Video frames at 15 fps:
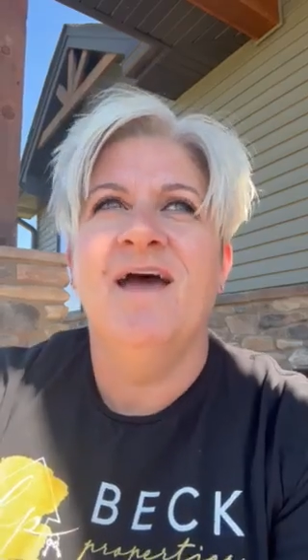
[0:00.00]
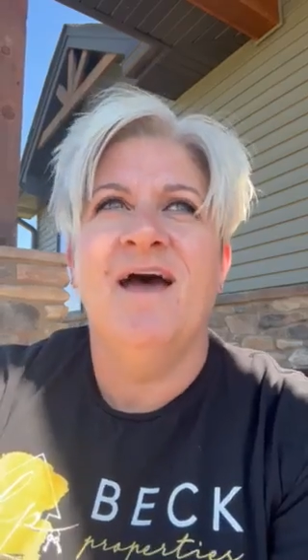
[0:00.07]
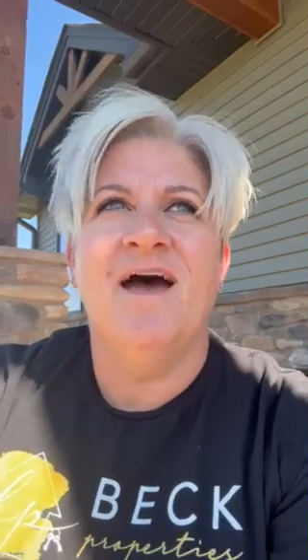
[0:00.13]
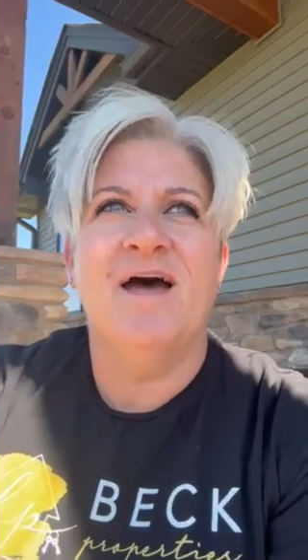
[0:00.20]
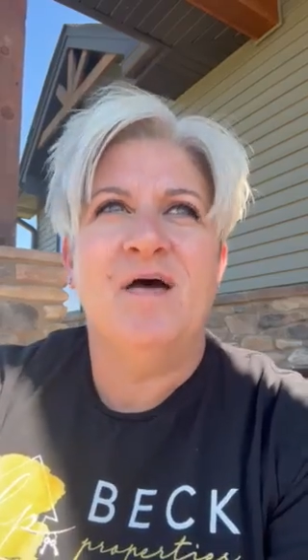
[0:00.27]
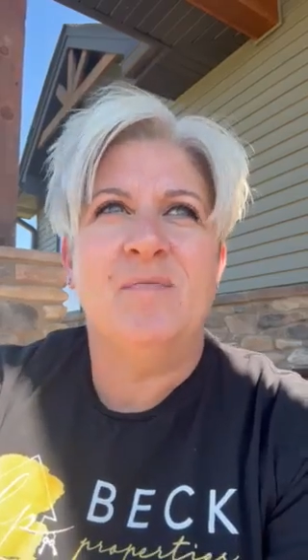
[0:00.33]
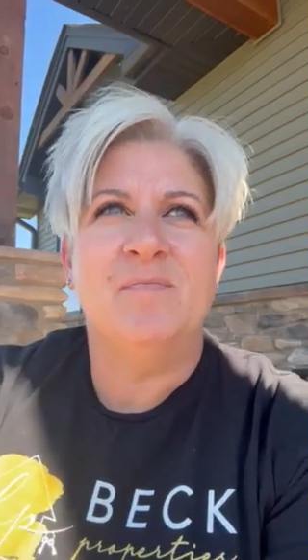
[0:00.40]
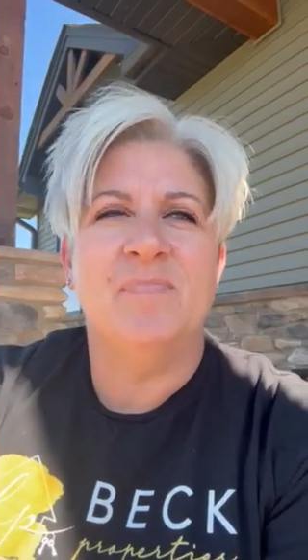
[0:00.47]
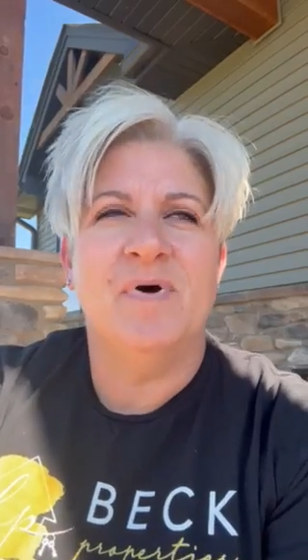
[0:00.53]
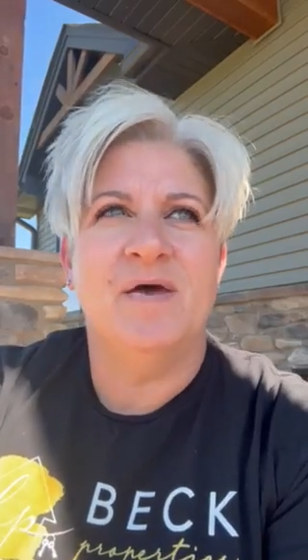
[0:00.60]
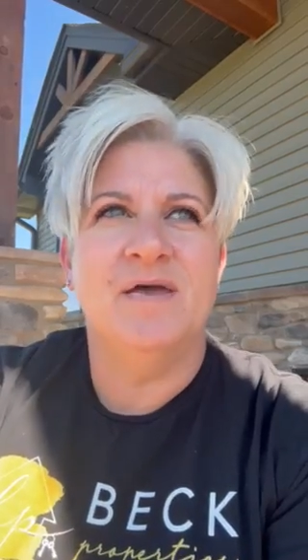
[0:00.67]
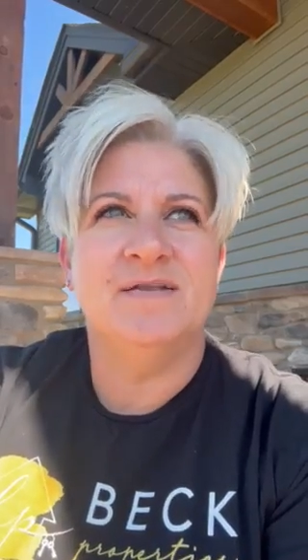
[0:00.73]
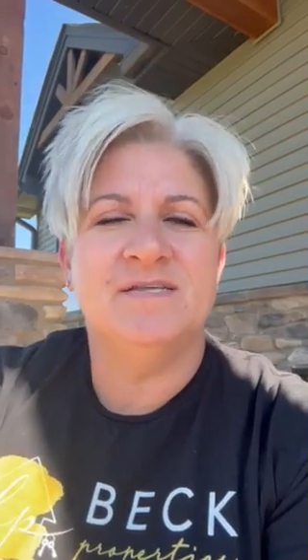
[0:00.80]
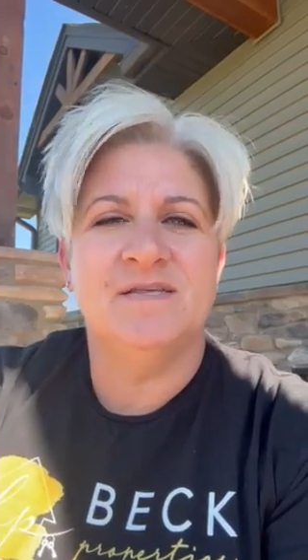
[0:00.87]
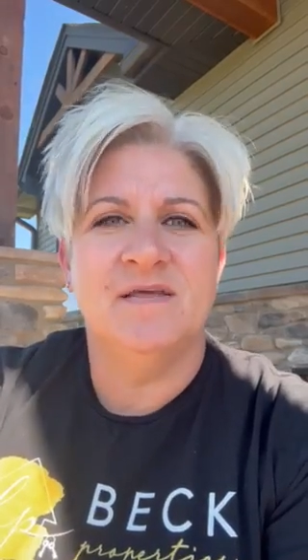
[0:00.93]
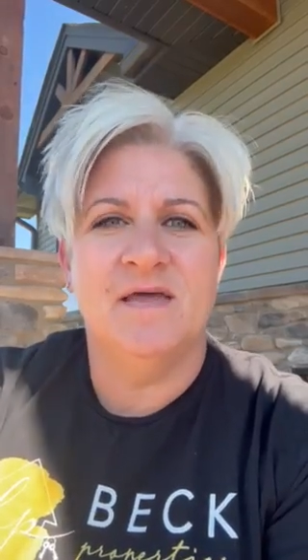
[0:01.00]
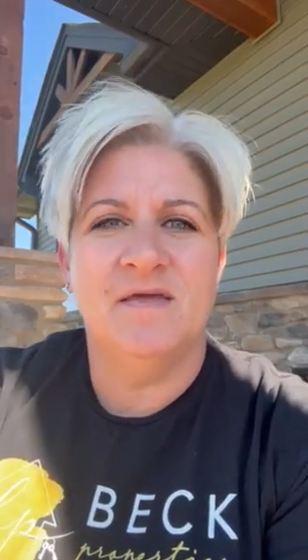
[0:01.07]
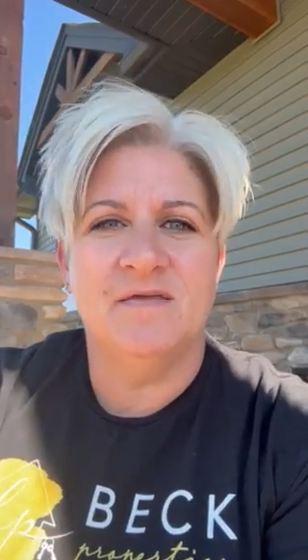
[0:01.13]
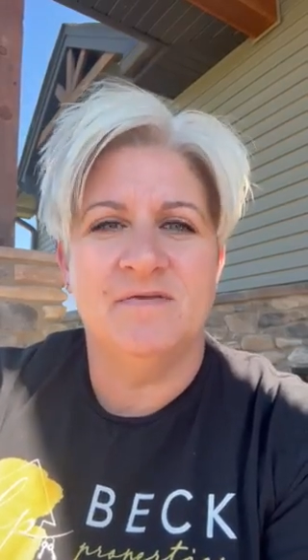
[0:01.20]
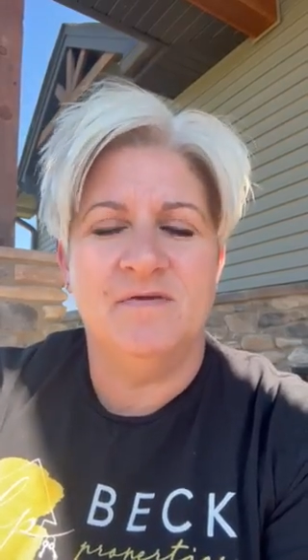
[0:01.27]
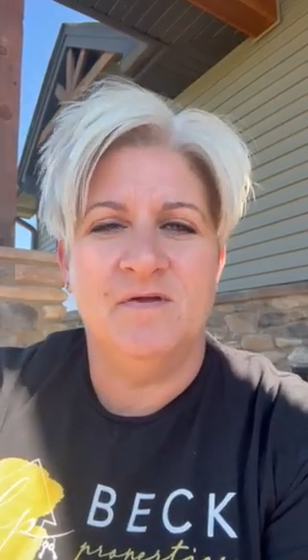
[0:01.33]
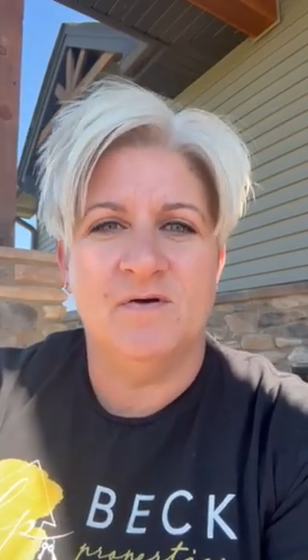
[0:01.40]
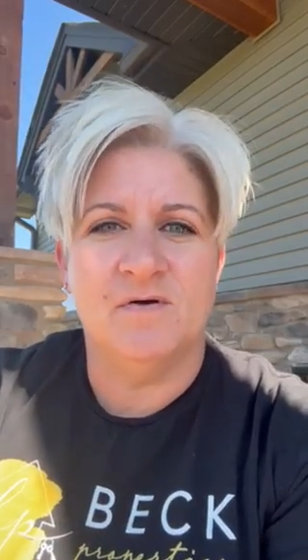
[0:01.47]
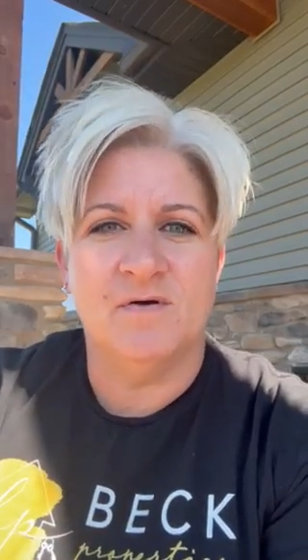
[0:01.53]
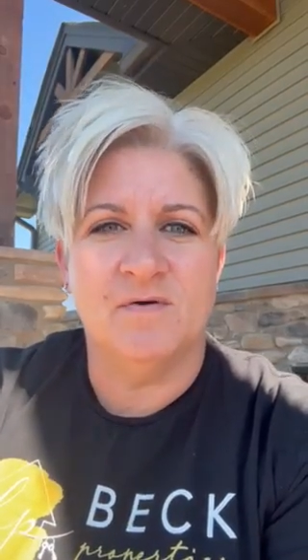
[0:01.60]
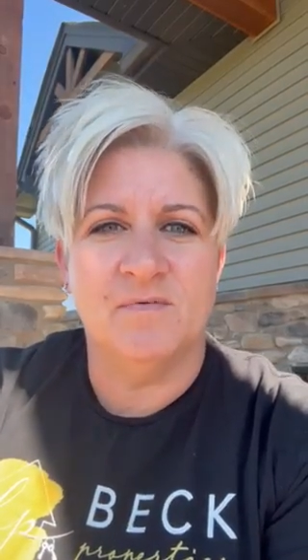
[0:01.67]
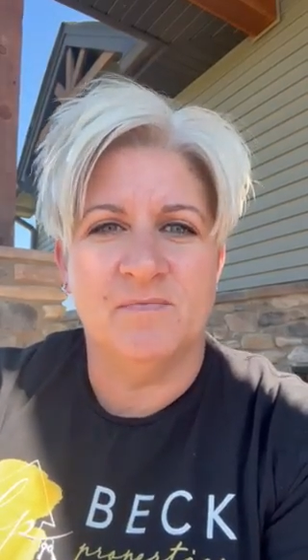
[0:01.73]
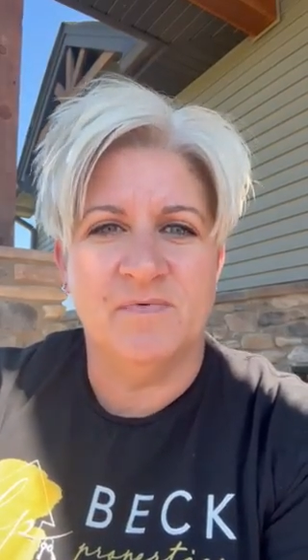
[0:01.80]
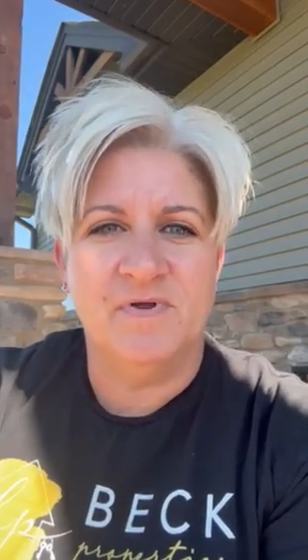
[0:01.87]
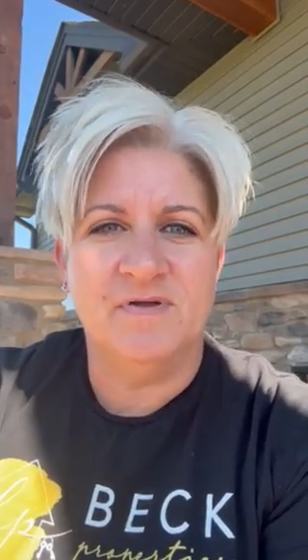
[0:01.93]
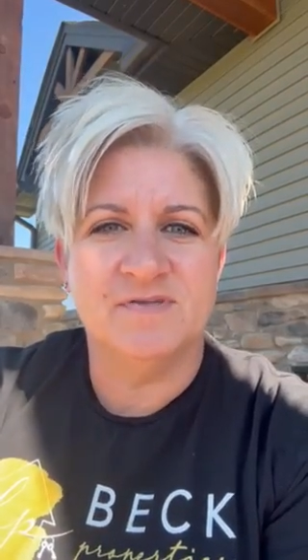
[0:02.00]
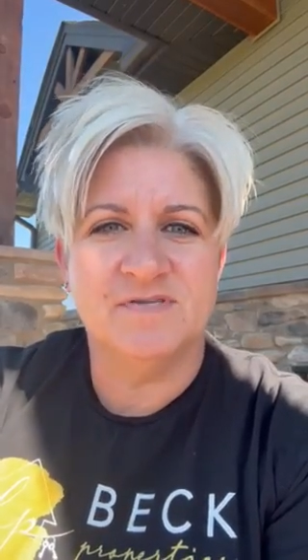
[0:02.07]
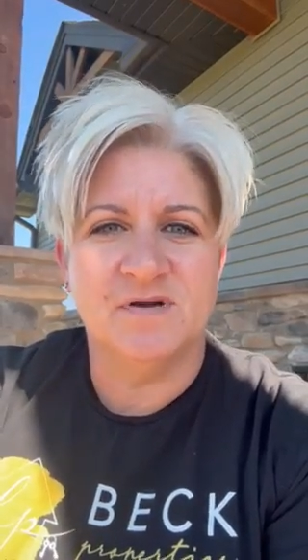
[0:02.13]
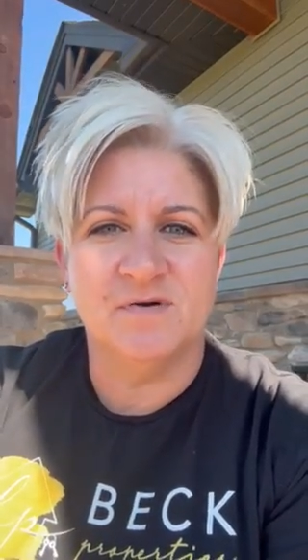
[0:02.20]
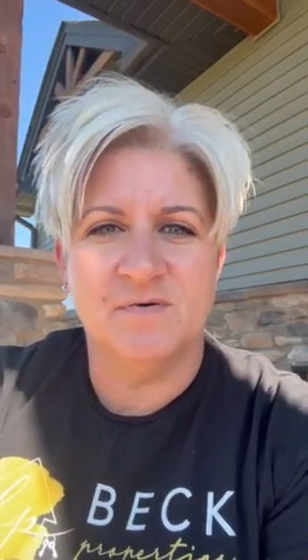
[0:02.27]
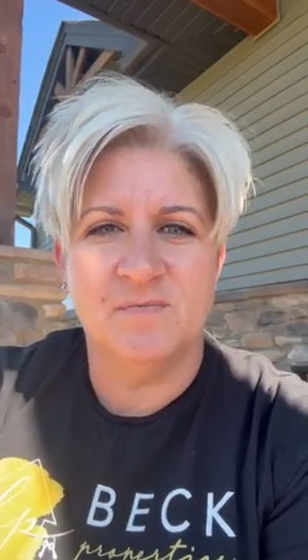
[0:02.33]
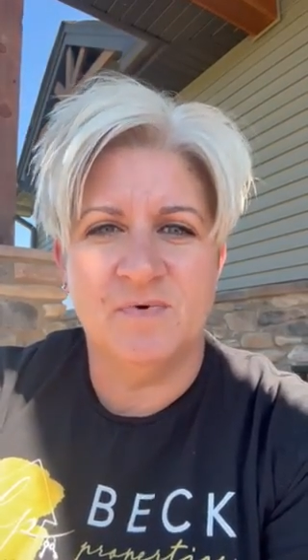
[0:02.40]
But your realtor